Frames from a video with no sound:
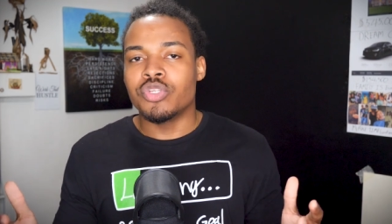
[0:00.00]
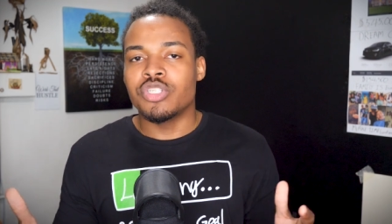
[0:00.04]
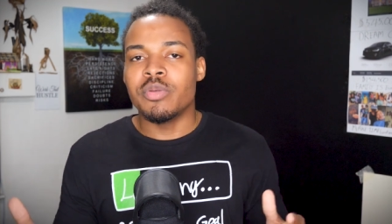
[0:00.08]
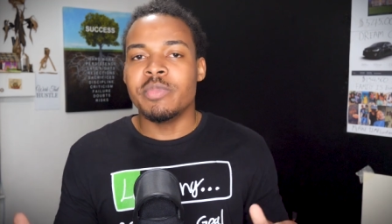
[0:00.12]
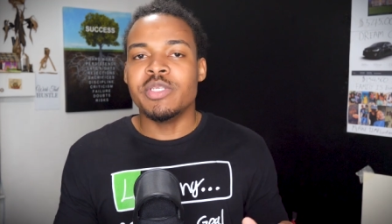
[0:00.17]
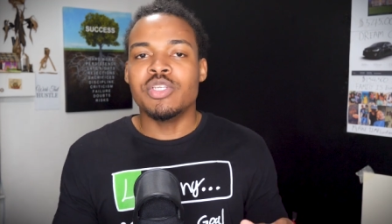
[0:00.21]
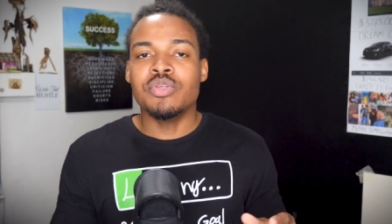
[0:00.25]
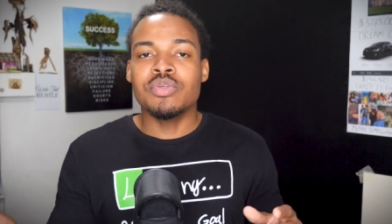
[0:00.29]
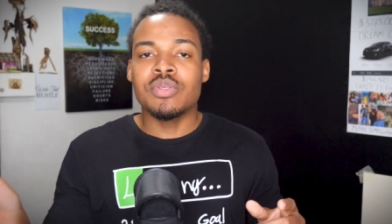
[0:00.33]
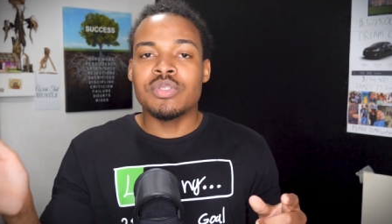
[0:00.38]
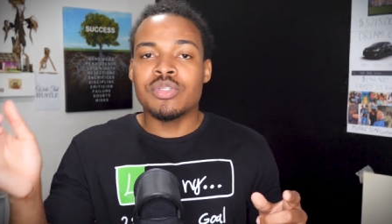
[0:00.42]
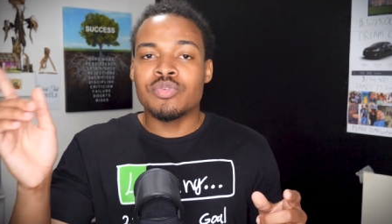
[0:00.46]
So
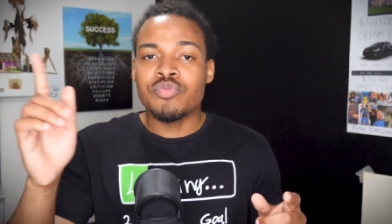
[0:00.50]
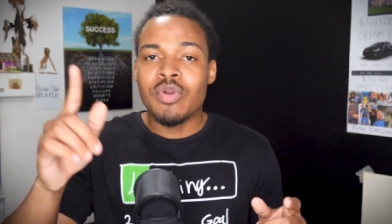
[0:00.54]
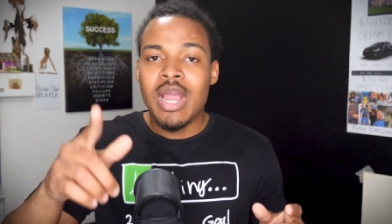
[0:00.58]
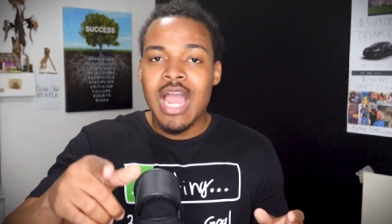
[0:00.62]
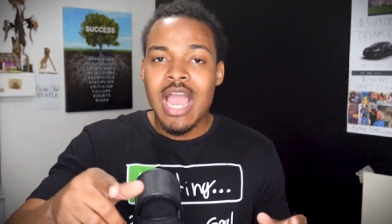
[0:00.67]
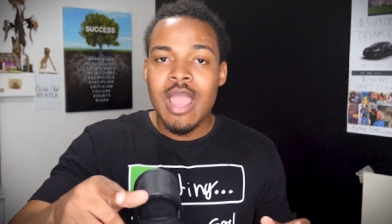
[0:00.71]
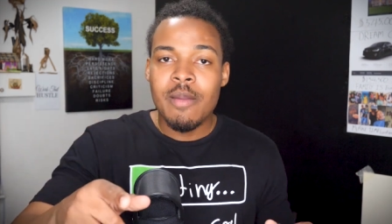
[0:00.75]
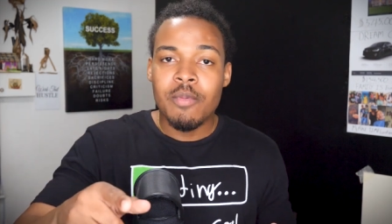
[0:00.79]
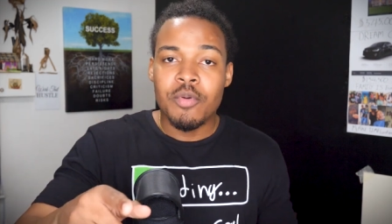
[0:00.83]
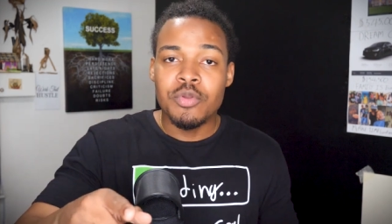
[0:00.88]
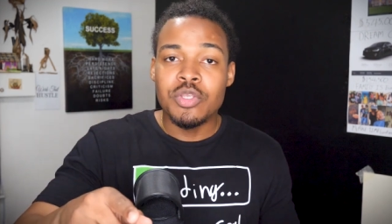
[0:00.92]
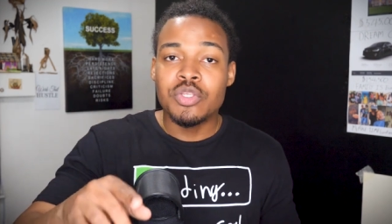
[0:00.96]
make sure you
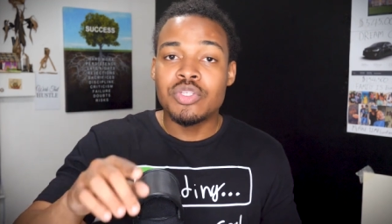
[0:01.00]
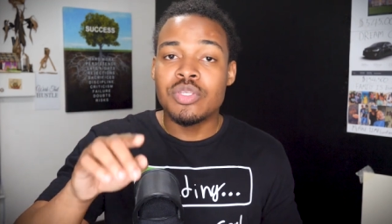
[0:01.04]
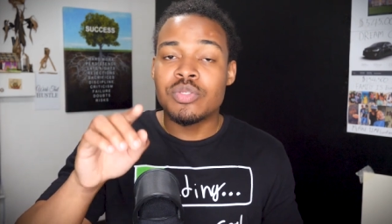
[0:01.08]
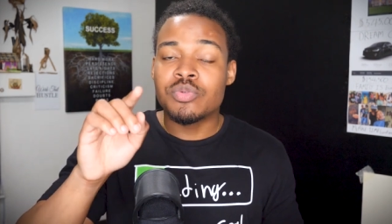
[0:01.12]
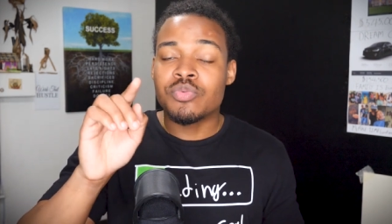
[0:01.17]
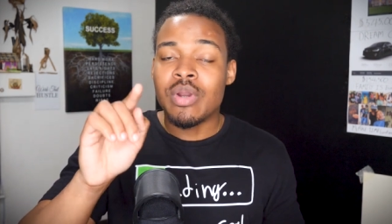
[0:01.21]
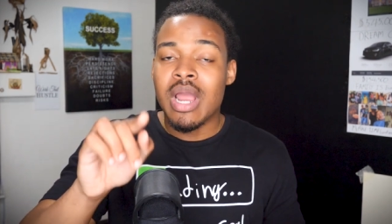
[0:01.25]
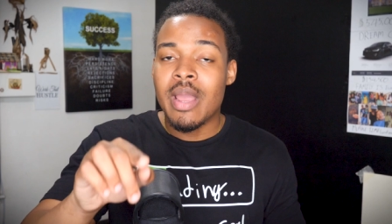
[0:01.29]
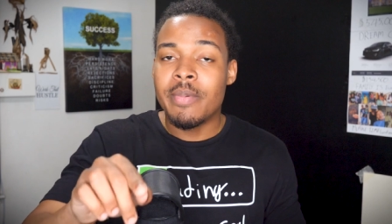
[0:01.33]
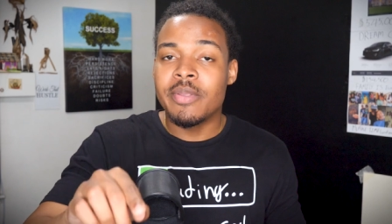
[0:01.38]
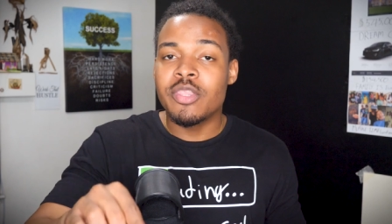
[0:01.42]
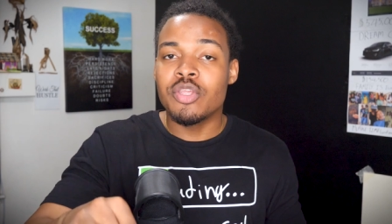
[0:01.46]
subscribe. When you
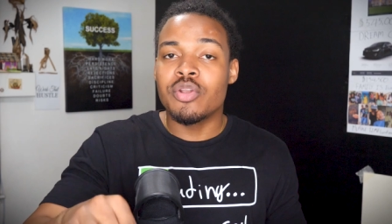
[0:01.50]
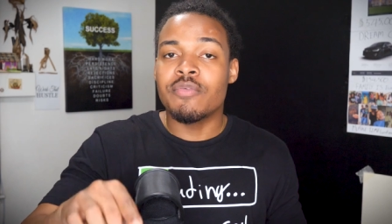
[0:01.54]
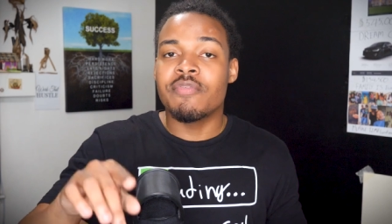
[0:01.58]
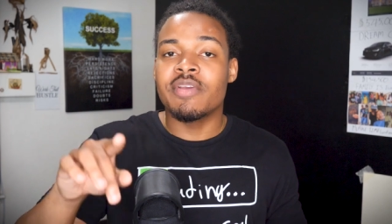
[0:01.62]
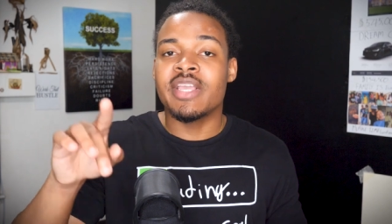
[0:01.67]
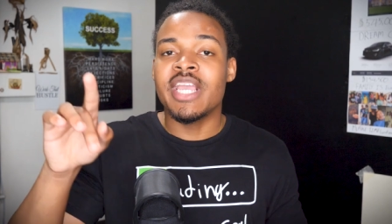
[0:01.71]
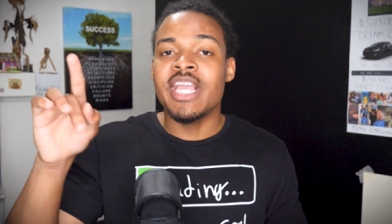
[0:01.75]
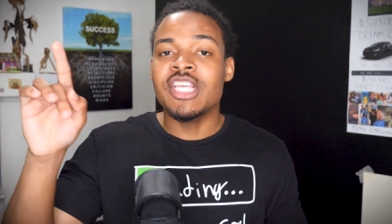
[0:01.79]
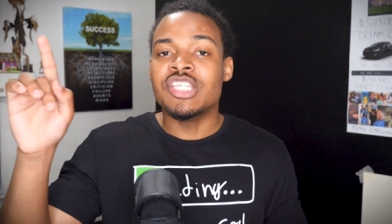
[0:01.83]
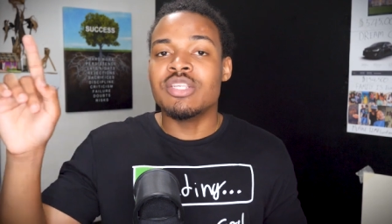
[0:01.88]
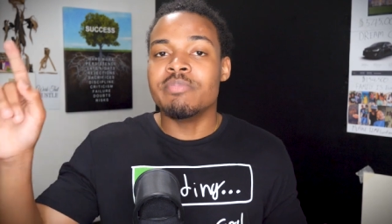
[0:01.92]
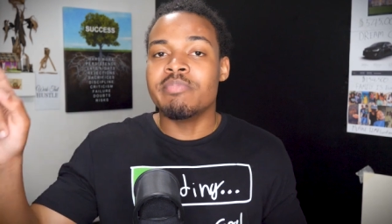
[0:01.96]
subscribe, hit the
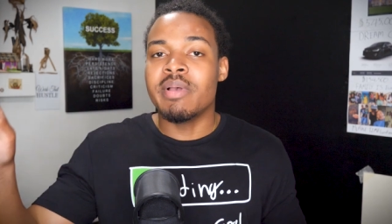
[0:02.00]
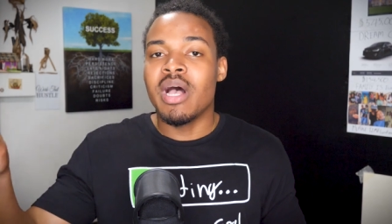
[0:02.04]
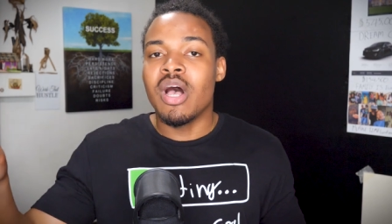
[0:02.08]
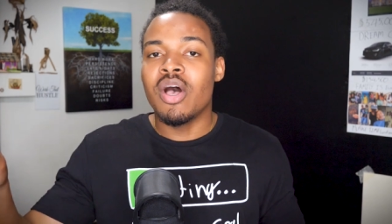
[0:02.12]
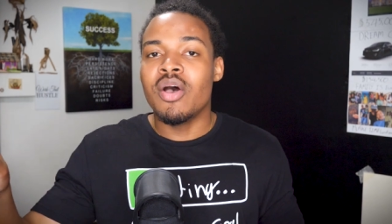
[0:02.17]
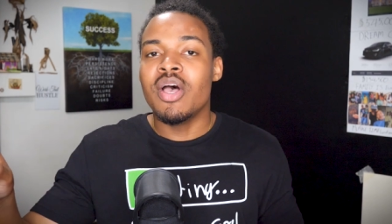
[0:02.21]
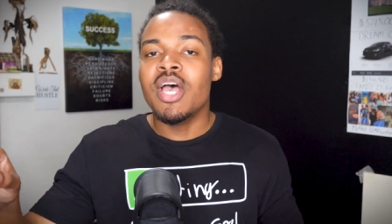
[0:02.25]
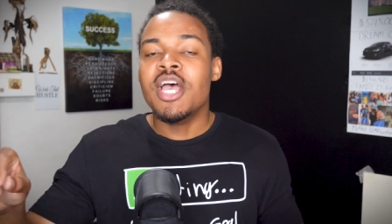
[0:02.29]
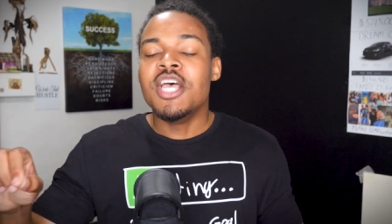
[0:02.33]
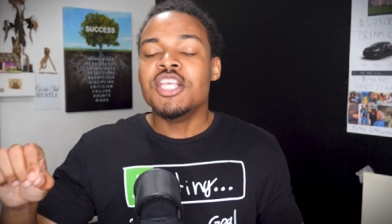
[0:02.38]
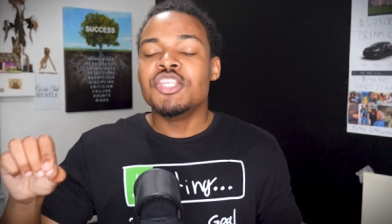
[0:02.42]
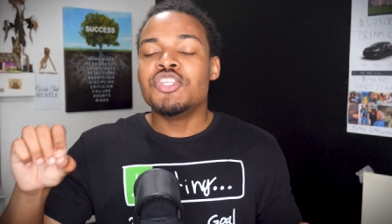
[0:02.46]
notification
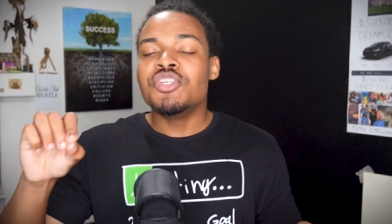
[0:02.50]
bell